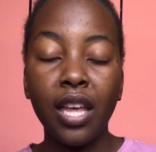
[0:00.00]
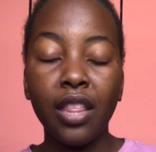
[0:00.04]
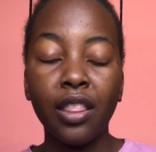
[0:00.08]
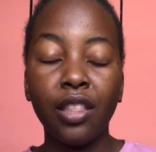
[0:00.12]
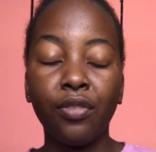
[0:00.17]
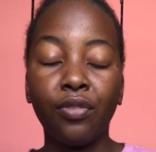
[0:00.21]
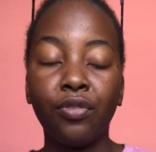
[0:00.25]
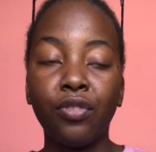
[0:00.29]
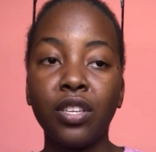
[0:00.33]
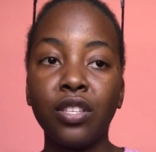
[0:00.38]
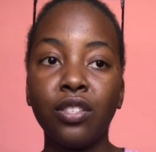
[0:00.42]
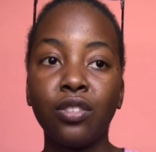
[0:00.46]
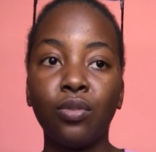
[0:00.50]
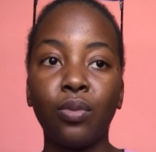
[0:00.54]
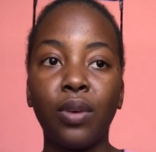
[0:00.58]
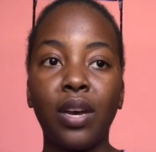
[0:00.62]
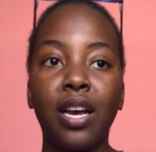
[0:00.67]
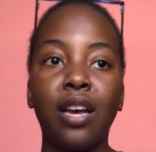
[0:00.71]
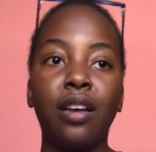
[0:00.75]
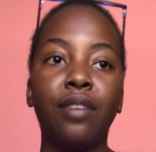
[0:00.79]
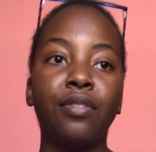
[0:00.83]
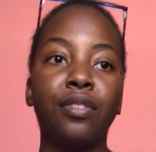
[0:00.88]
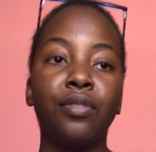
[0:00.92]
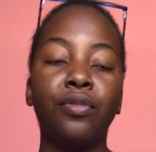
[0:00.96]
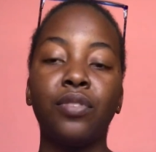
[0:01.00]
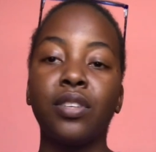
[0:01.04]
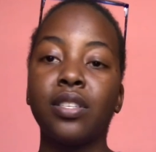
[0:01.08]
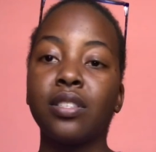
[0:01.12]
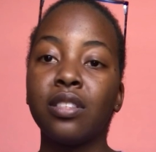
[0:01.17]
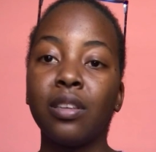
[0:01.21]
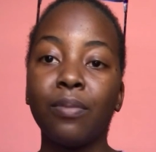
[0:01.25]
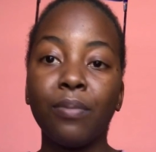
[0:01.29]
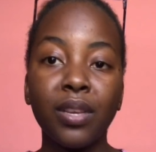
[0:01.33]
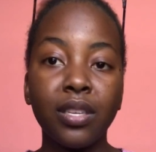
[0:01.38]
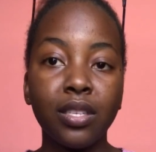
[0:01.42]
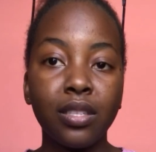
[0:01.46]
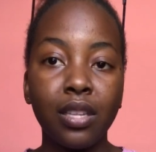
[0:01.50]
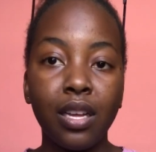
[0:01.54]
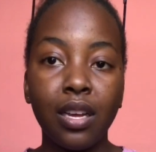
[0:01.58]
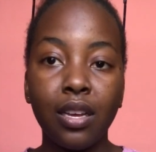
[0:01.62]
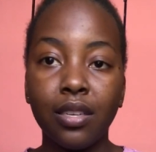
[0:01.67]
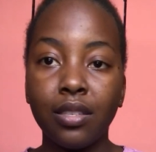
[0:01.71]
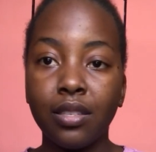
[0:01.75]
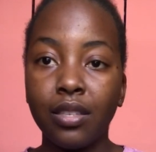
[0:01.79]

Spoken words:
The friends you have in first semester,